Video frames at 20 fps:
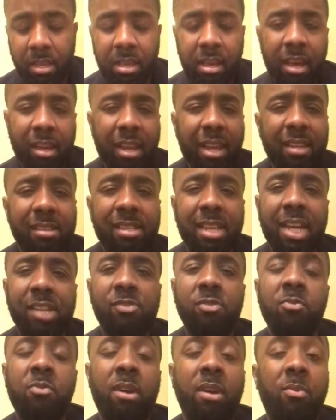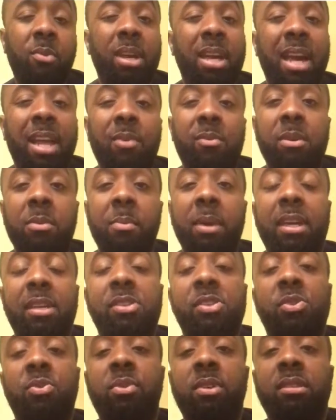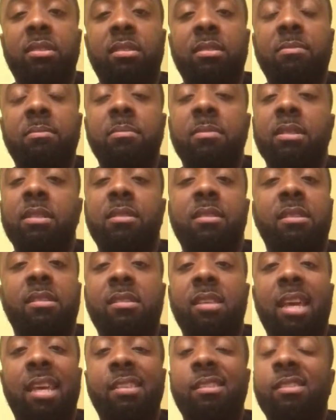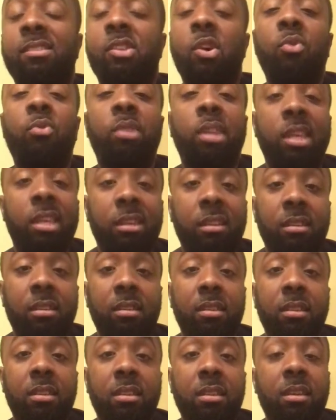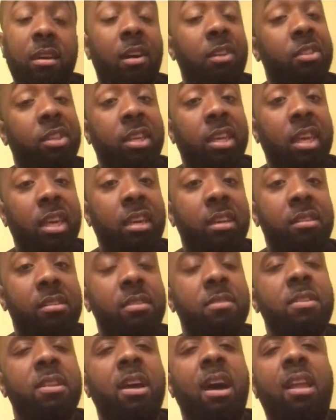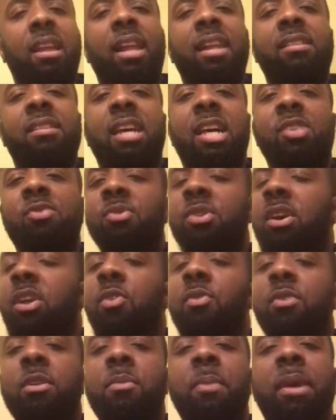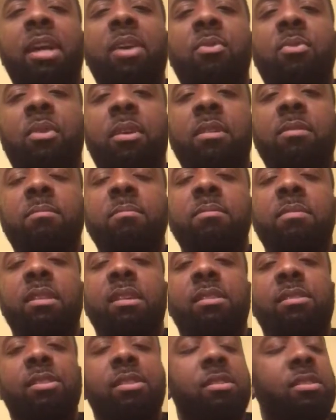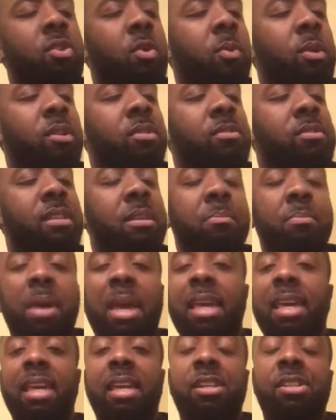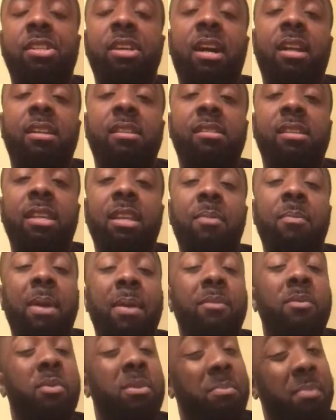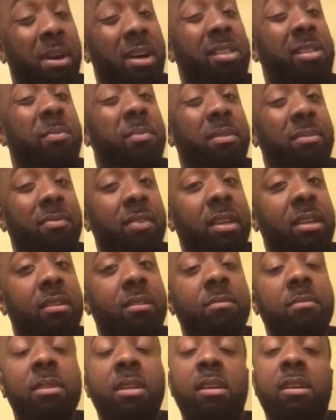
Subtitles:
A lot of times we kind of want to make a choice to stay solely on the kids. A lot of times we only want to make it work just so we don't see Becky and Johnny see that maybe we possibly failed.